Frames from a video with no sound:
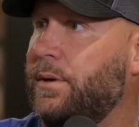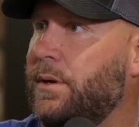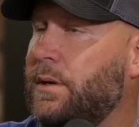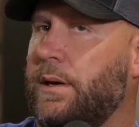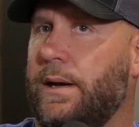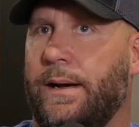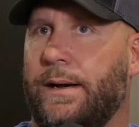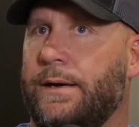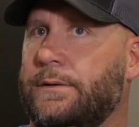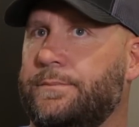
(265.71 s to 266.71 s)
Yeah.
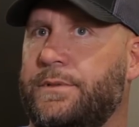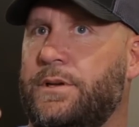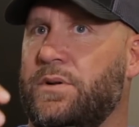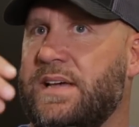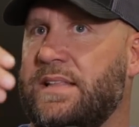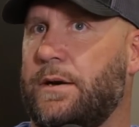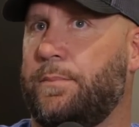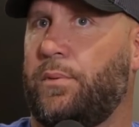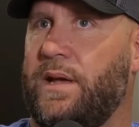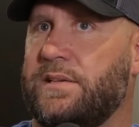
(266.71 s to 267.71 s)
It's at
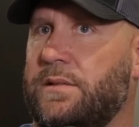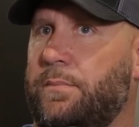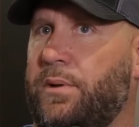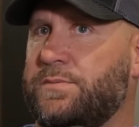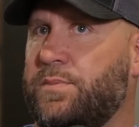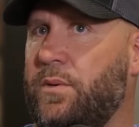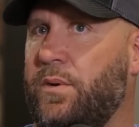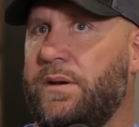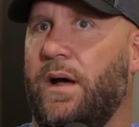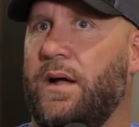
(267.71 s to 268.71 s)
their place, and the place probably
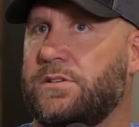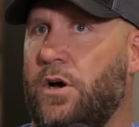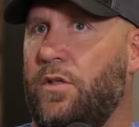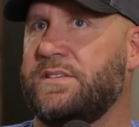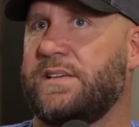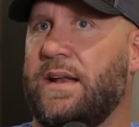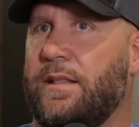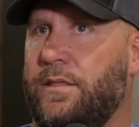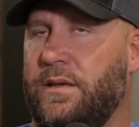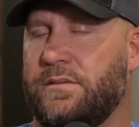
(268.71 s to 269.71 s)
went nuts, all these
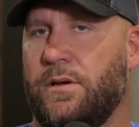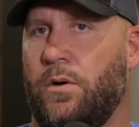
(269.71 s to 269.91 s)
kind of things.